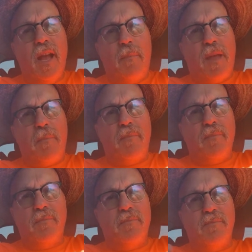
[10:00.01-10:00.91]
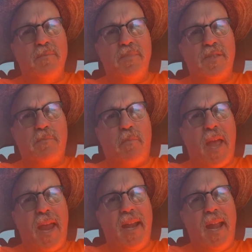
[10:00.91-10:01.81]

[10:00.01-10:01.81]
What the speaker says: I'm not paying